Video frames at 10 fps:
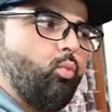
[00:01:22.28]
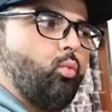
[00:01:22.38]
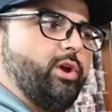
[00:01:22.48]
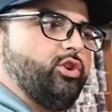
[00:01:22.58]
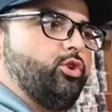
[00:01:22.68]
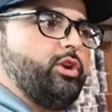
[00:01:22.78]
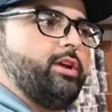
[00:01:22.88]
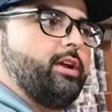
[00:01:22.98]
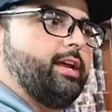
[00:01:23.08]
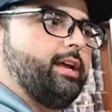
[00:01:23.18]
When
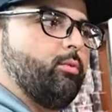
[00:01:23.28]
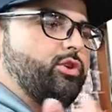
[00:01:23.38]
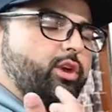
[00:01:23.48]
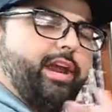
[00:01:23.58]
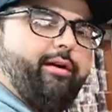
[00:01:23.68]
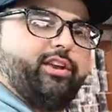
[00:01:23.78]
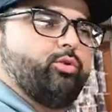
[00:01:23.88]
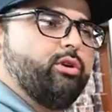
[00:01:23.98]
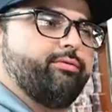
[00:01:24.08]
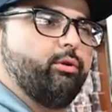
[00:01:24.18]
you carry that
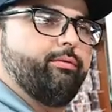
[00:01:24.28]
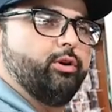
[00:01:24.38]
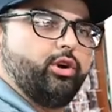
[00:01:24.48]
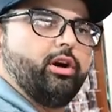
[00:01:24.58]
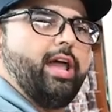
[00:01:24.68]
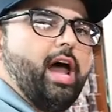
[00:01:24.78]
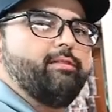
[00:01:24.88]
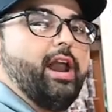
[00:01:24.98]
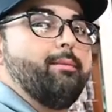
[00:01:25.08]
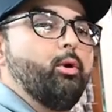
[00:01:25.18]
24 volt, you're gonna have
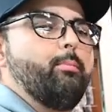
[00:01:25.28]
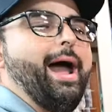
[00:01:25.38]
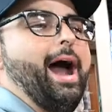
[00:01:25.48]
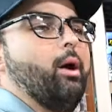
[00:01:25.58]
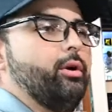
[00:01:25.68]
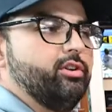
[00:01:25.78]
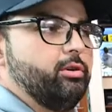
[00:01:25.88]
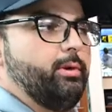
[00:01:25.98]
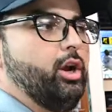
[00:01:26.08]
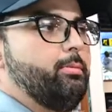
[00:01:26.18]
a lot more power. There's
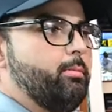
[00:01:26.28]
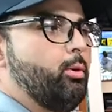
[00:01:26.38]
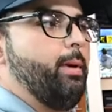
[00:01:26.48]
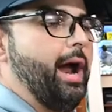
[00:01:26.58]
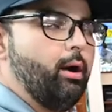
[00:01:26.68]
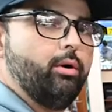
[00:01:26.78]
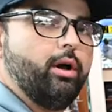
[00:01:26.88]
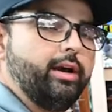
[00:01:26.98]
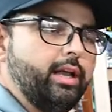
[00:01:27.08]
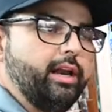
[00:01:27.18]
gonna be a little bit more power
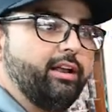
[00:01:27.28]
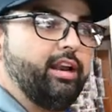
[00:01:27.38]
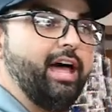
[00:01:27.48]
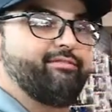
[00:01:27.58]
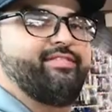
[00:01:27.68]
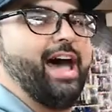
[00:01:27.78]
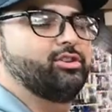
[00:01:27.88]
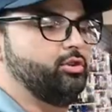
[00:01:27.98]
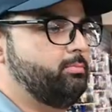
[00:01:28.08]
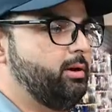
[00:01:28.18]
on it and a lot
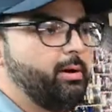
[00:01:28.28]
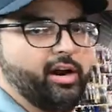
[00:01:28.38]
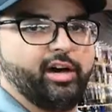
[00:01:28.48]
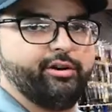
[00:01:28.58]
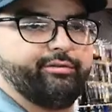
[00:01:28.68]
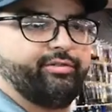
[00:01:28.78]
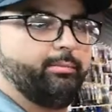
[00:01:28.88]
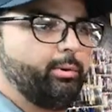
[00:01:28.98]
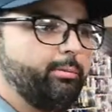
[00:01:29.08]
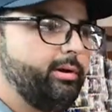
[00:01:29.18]
faster. It's gonna be about 100 feet
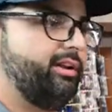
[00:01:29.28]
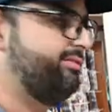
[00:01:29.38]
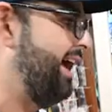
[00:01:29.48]
per minute